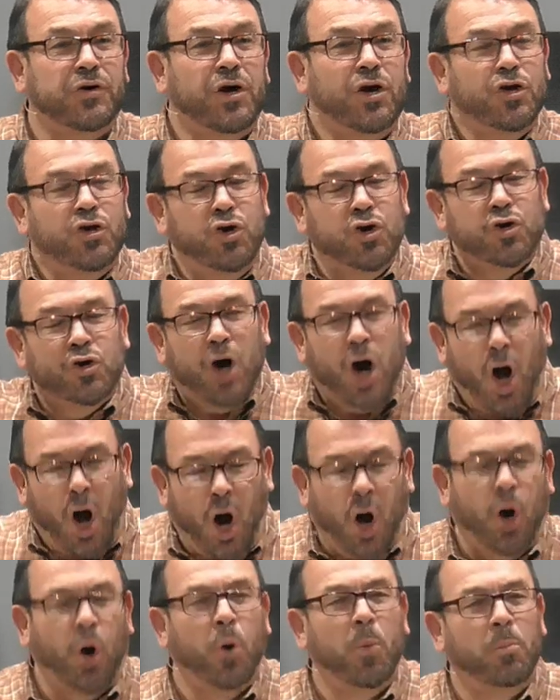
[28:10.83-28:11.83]
your
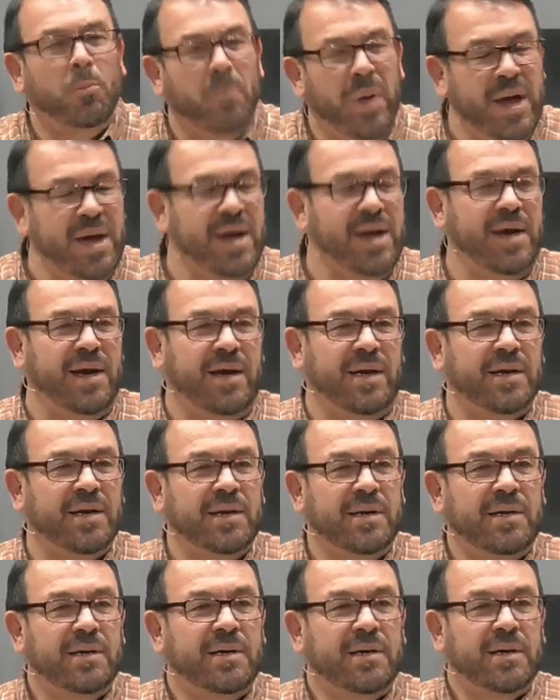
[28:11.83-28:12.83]
whole being.
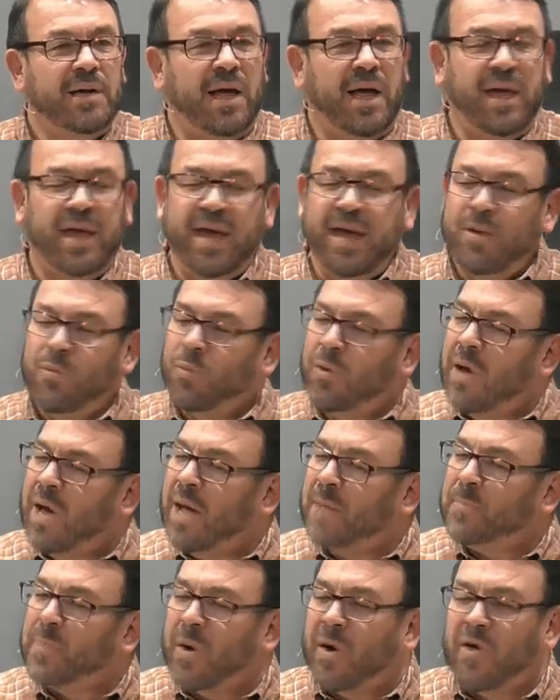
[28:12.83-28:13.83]
Again, we're
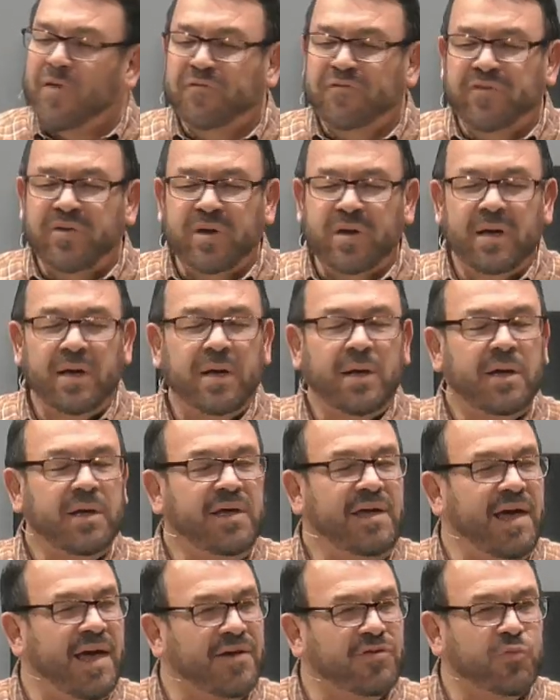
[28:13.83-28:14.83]
not perfect.
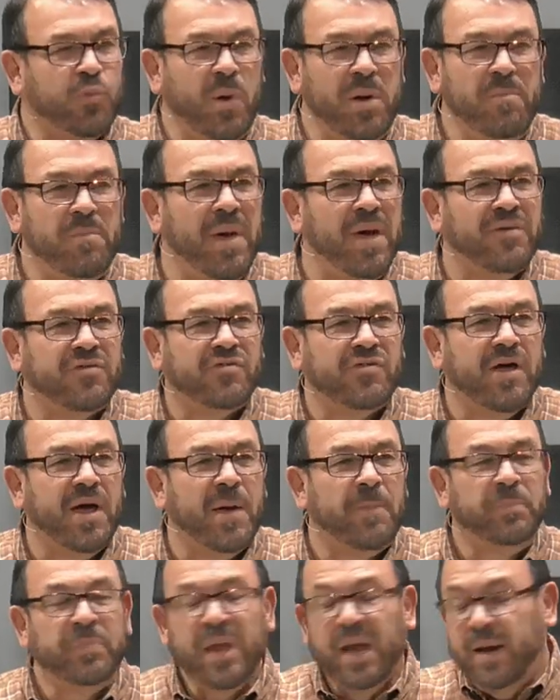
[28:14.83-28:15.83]
Yes, we mess
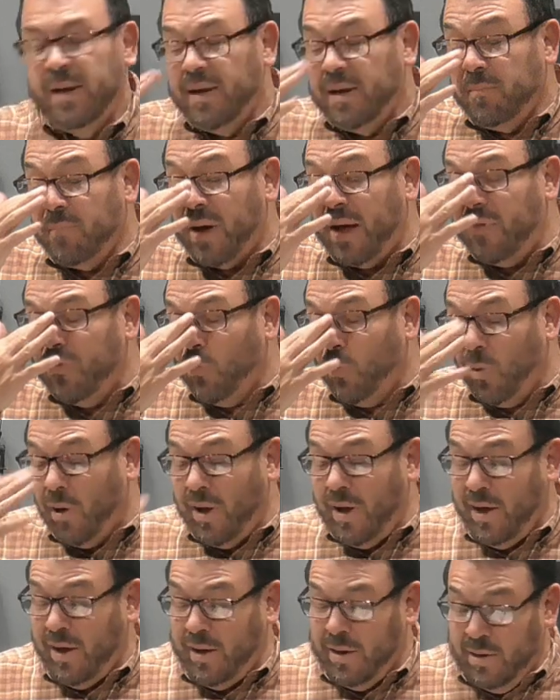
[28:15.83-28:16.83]
up. And by the
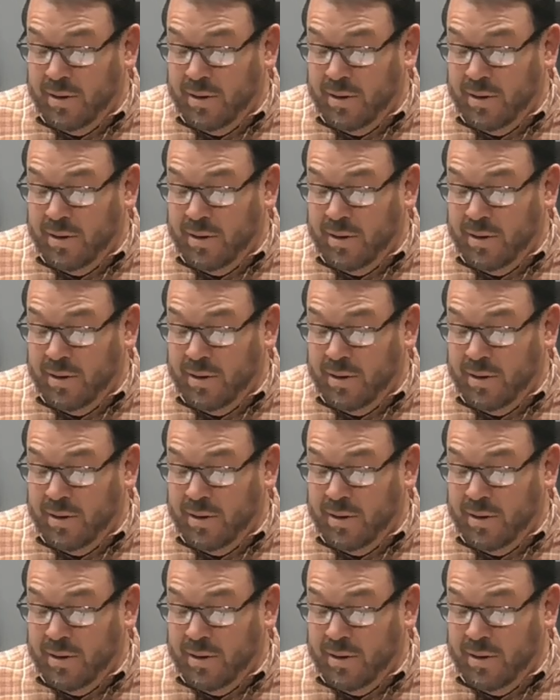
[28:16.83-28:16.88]
way,